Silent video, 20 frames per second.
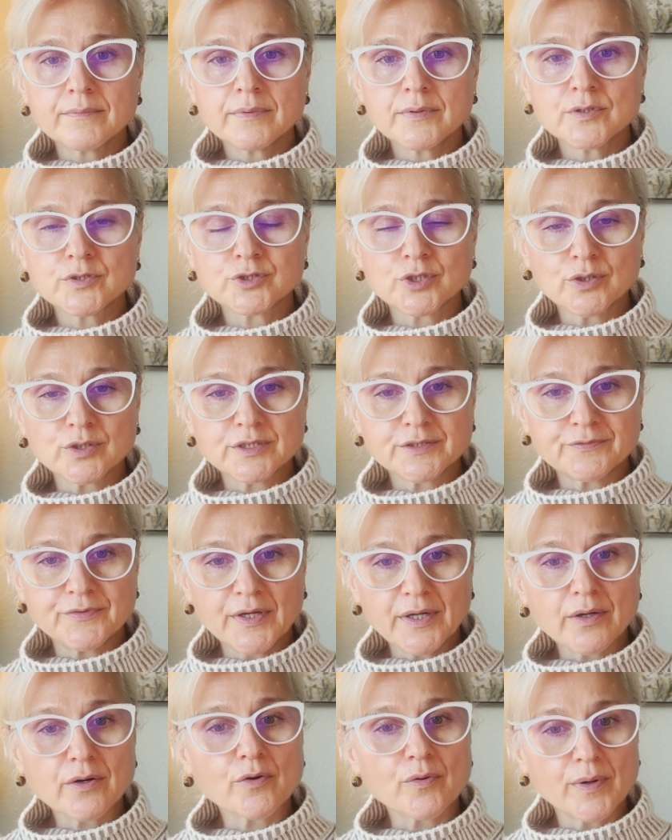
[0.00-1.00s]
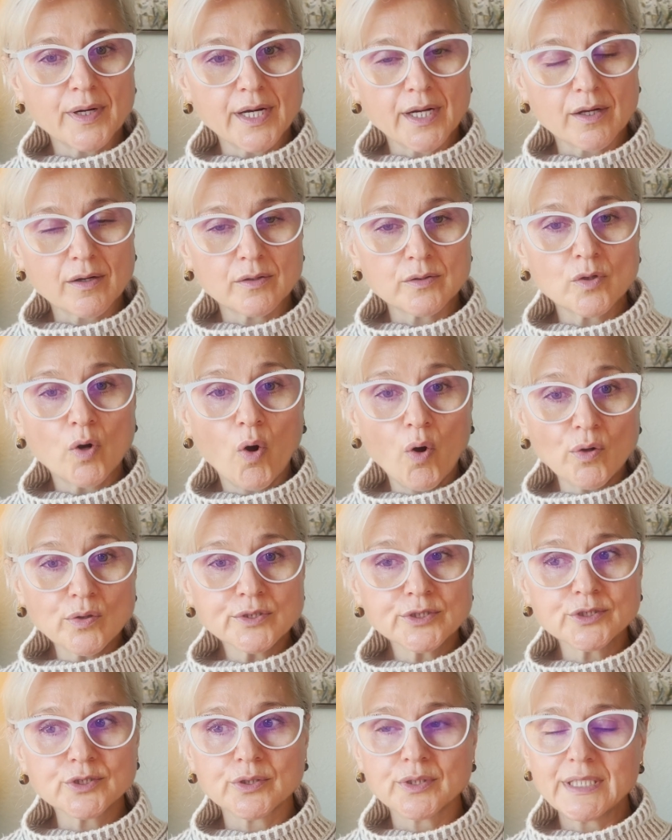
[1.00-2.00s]
So it's very critical.
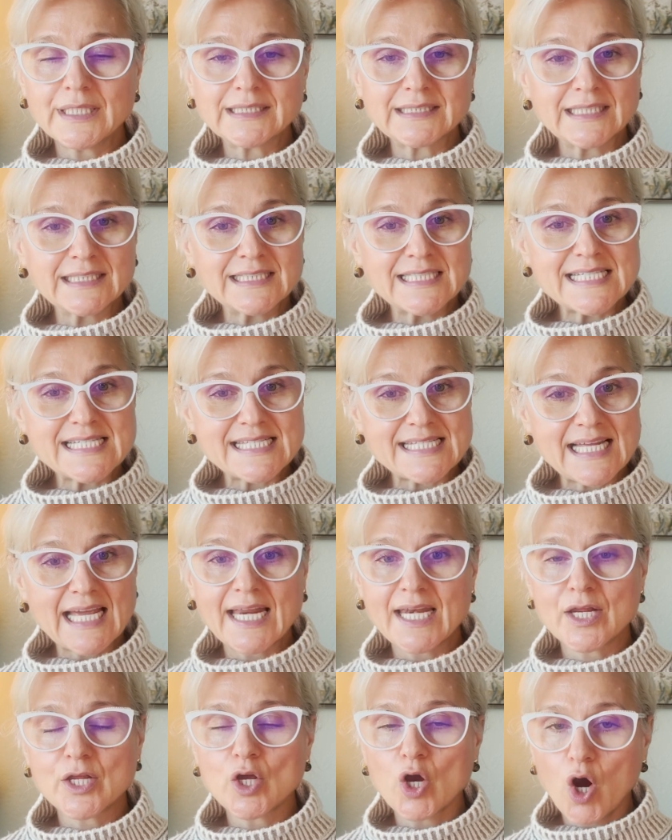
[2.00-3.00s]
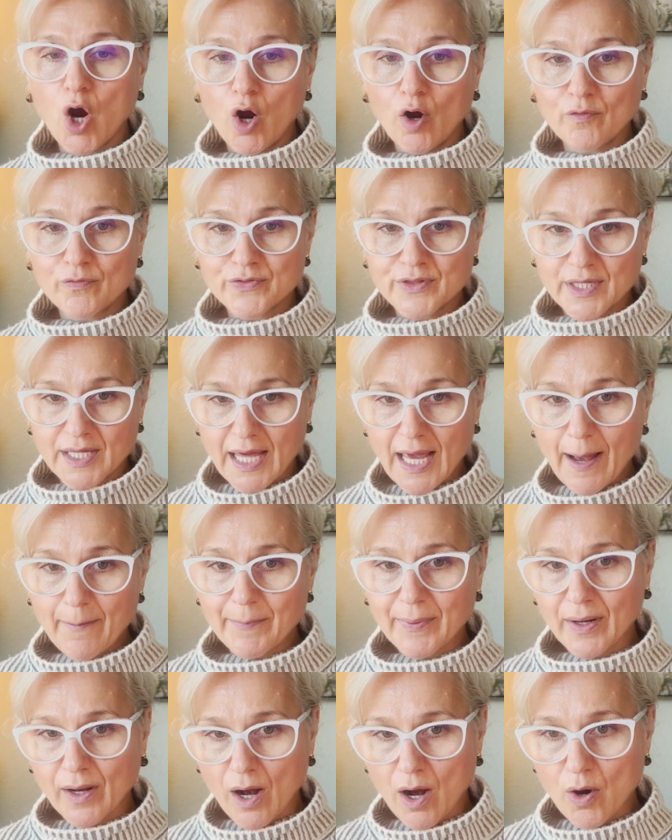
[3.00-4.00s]
Also, it's understanding of the GAAP
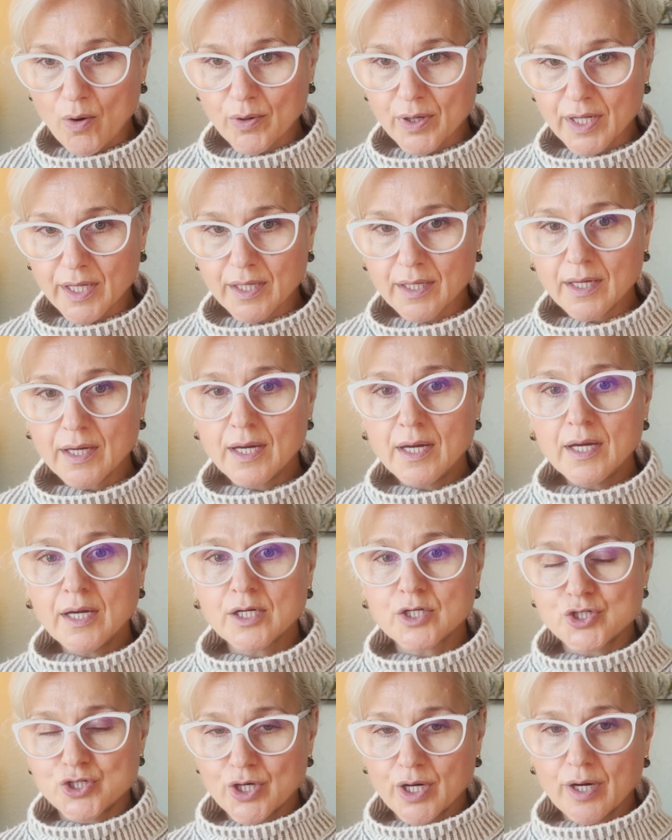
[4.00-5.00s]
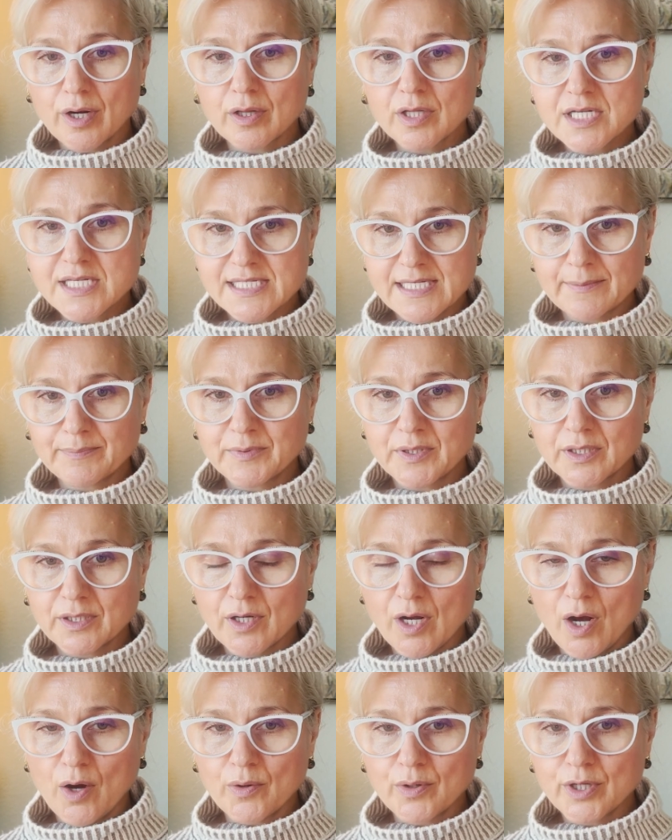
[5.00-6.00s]
accounting, general accepted
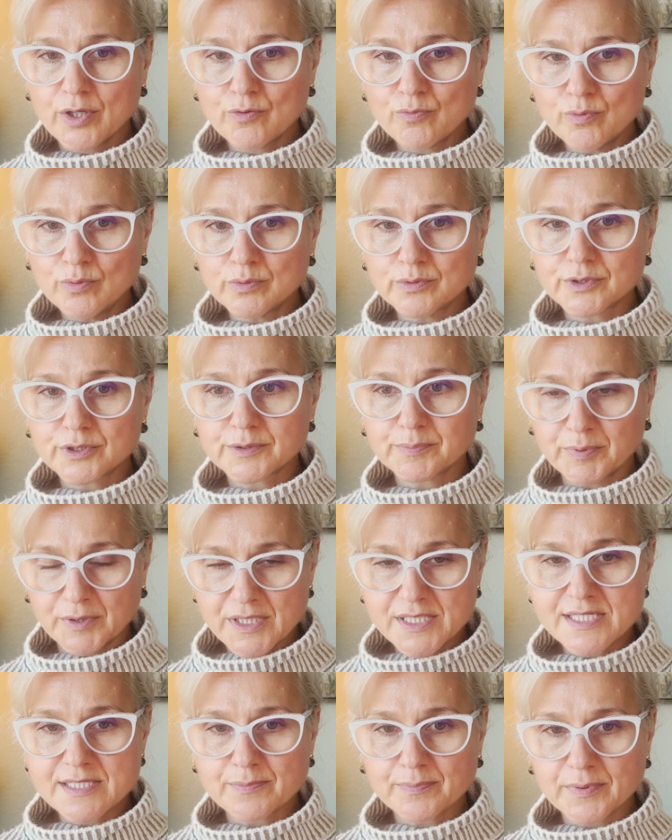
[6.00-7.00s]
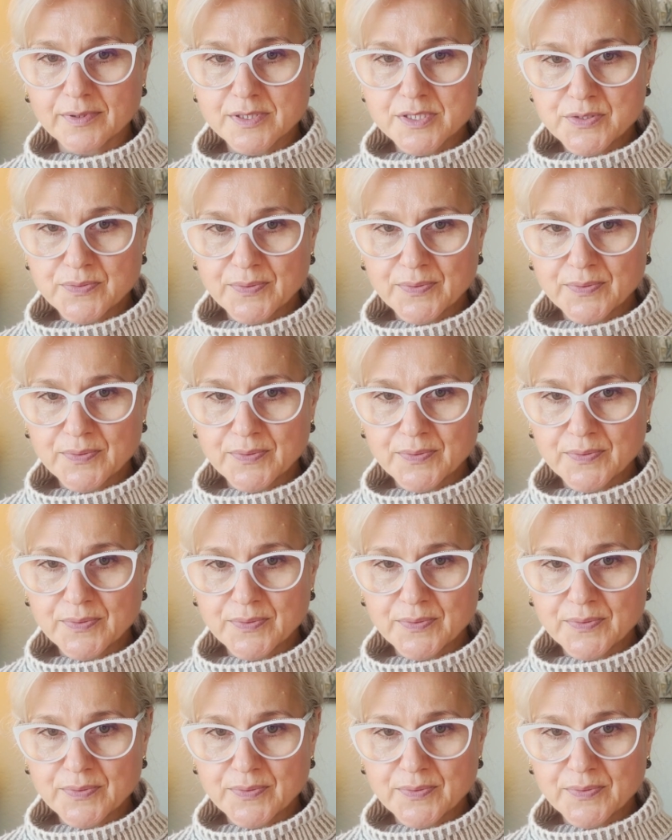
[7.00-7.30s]
accounting rules, principles,